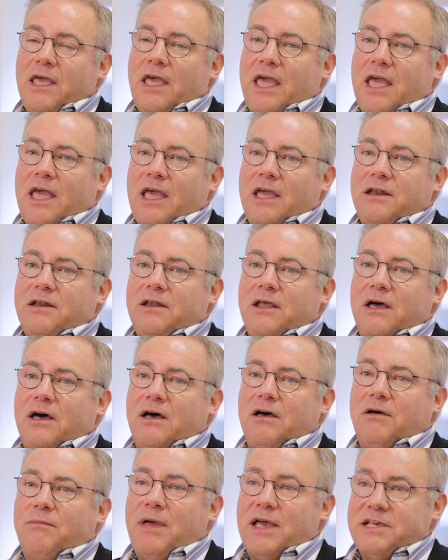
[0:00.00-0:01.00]
And
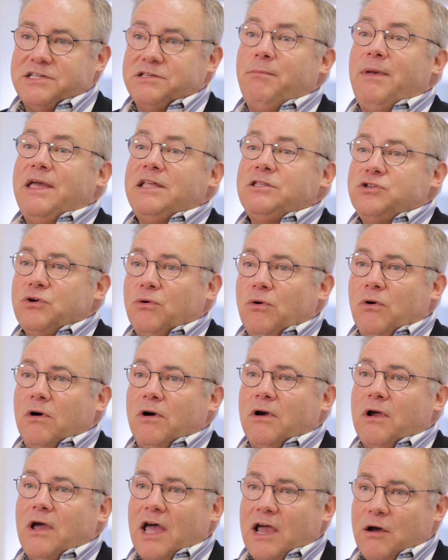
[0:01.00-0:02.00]
um, as a
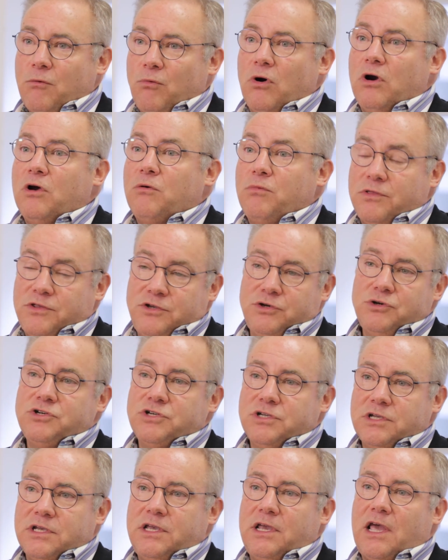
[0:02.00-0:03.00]
mentor, I work with
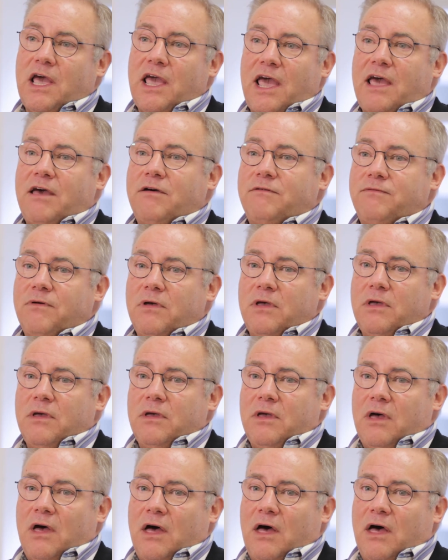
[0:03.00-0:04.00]
usually I have,
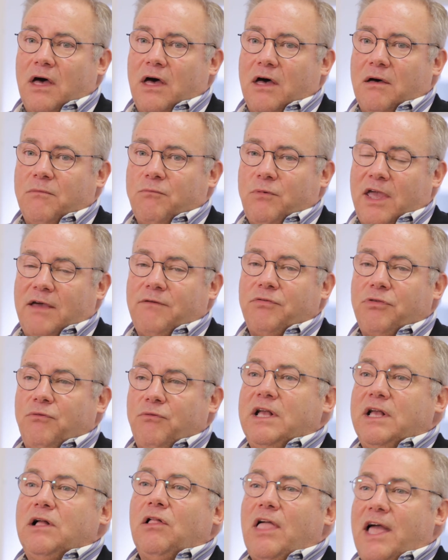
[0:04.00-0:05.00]
uh, we have
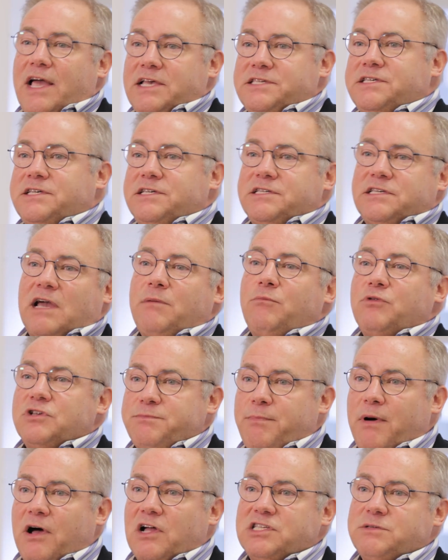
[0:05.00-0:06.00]
classes I'm
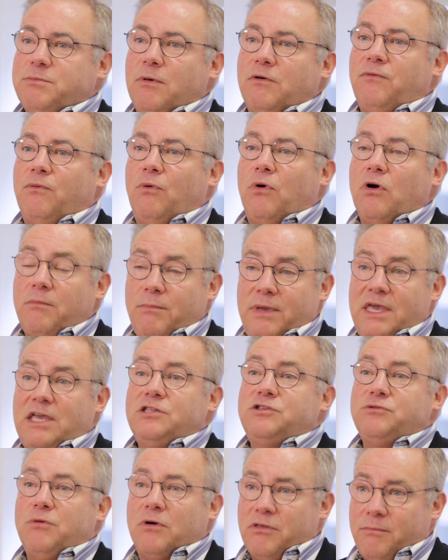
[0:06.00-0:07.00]
responsible for, me
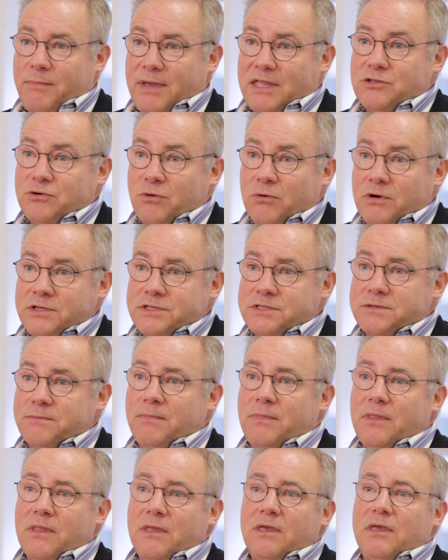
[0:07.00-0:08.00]
and two other mentors
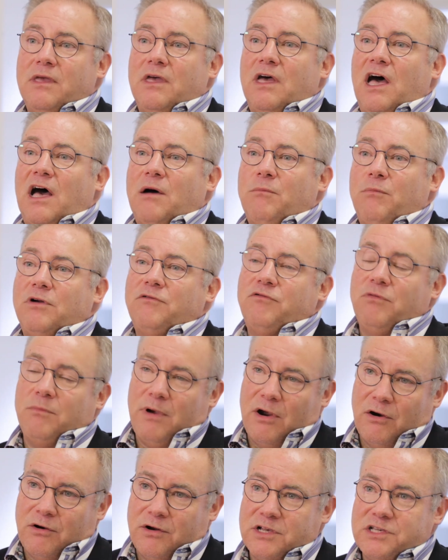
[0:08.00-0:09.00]
um, one from
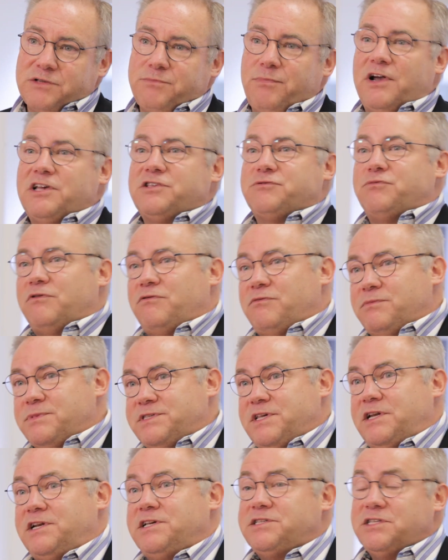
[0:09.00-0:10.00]
American Express, one from
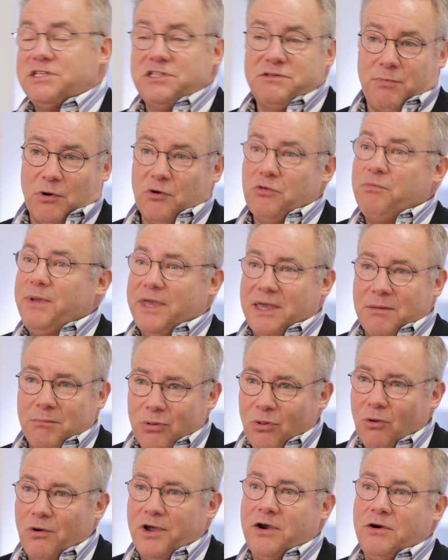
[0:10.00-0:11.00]
Citizens, both big
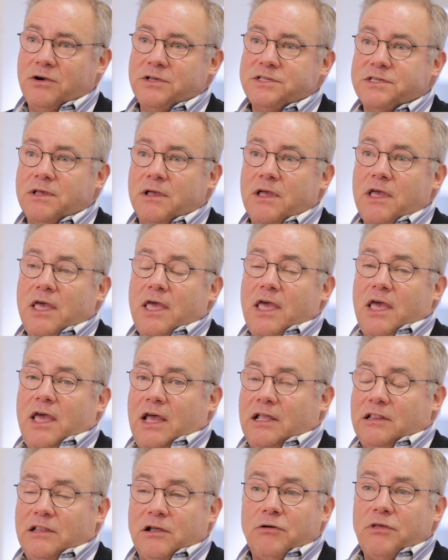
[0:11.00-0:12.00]
employers.
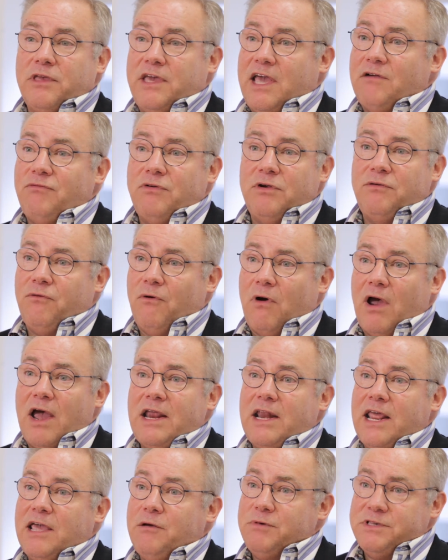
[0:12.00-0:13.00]
And literally every
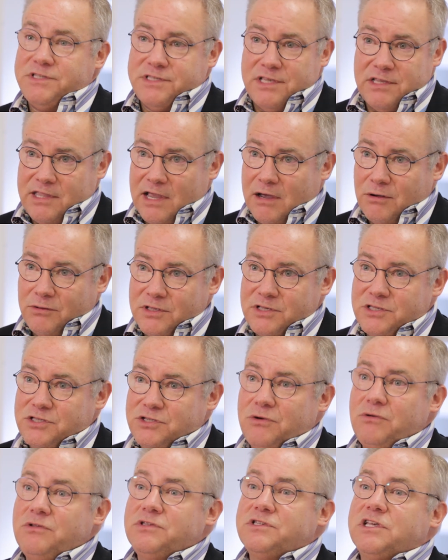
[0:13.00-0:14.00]
Friday, we sit down with the
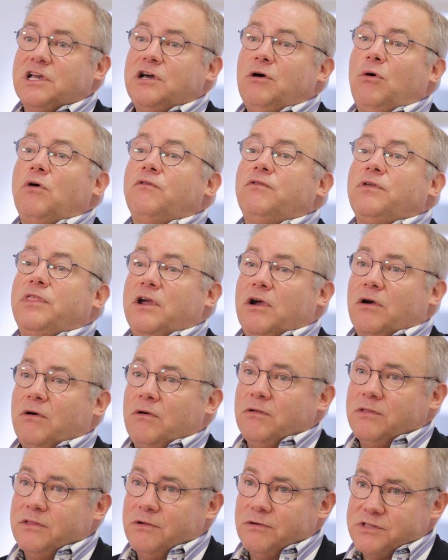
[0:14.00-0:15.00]
students and go over
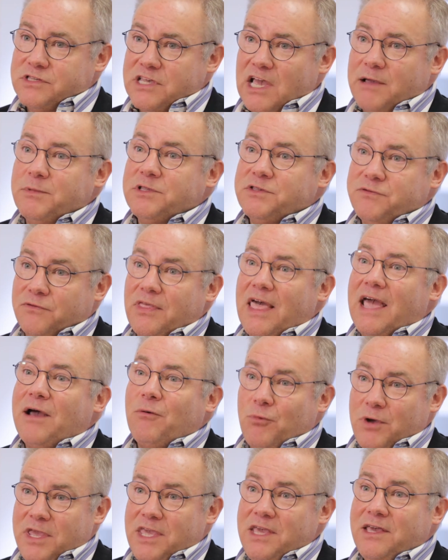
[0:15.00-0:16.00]
their, their assignments for
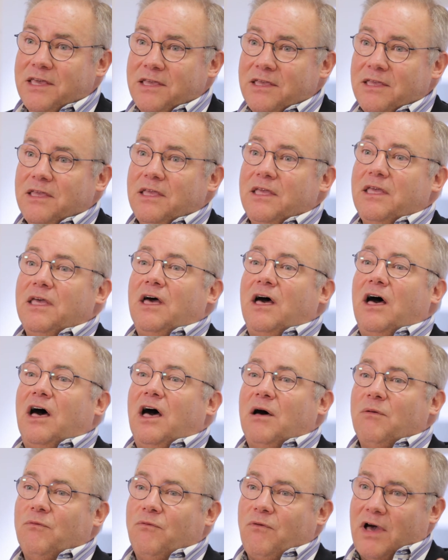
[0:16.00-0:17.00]
that week
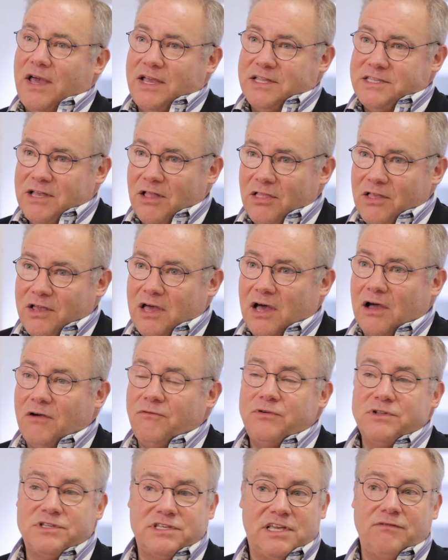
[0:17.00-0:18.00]
um, via
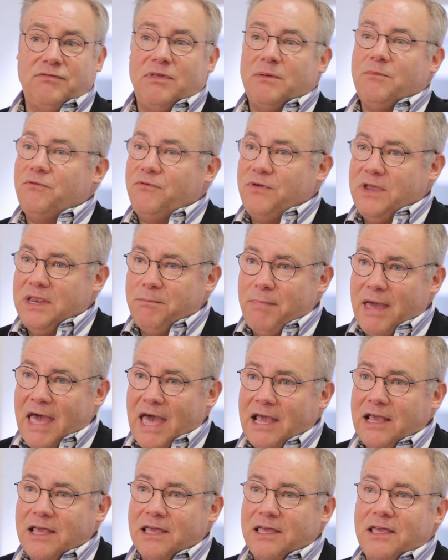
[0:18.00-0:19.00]
teleconference, give them
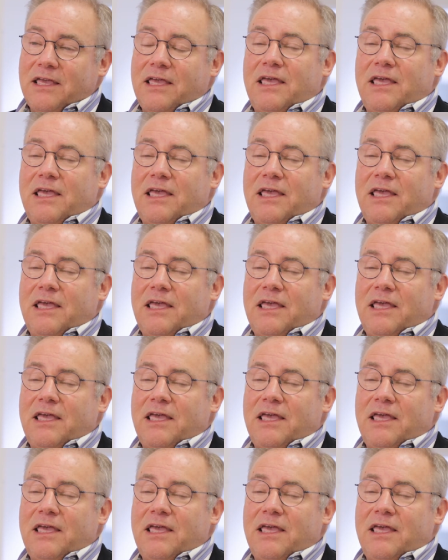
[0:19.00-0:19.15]
feedback.